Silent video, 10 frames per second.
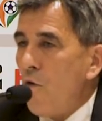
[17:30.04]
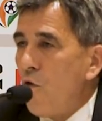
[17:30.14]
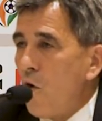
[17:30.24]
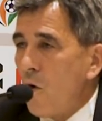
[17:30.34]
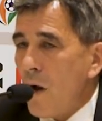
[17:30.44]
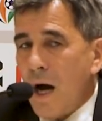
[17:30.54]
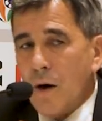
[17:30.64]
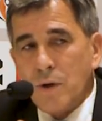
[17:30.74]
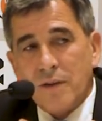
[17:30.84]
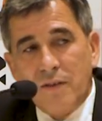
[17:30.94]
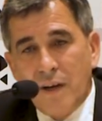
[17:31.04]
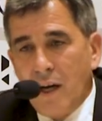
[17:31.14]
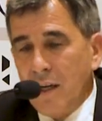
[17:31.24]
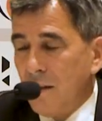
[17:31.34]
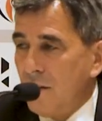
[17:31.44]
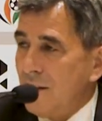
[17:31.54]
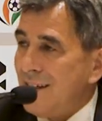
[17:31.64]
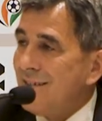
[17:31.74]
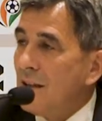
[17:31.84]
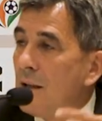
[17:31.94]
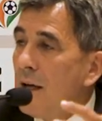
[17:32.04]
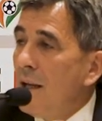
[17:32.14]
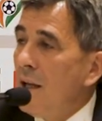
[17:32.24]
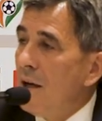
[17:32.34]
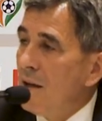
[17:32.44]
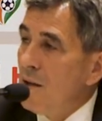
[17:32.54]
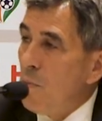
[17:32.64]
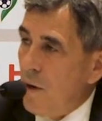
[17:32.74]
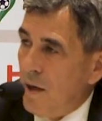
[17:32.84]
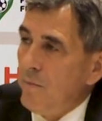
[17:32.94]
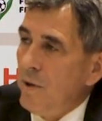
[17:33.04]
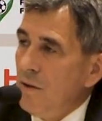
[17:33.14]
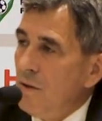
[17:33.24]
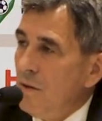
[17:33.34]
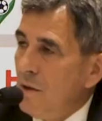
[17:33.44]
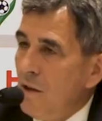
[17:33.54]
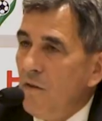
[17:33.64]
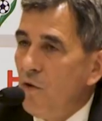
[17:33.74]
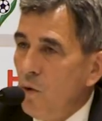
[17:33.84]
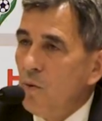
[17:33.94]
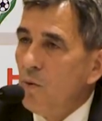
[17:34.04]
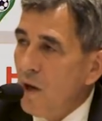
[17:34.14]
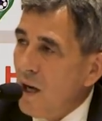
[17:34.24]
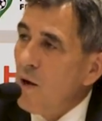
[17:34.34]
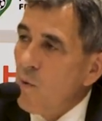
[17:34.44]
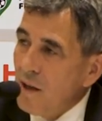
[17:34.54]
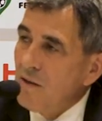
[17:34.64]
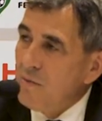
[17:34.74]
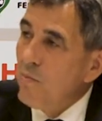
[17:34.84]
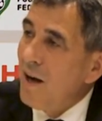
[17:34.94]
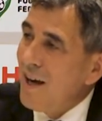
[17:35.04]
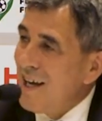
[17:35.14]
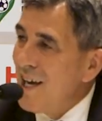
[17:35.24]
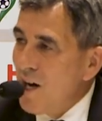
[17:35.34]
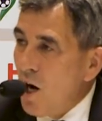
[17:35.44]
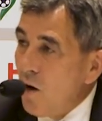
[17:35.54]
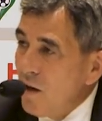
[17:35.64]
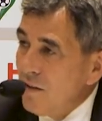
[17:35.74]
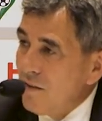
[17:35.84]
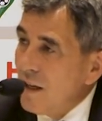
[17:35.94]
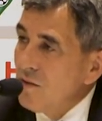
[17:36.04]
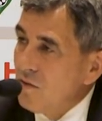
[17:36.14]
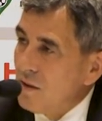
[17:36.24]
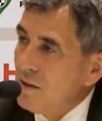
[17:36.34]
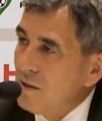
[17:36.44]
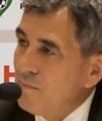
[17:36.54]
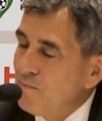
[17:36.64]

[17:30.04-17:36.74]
For our sides as a technical department, if you really want my honest answer,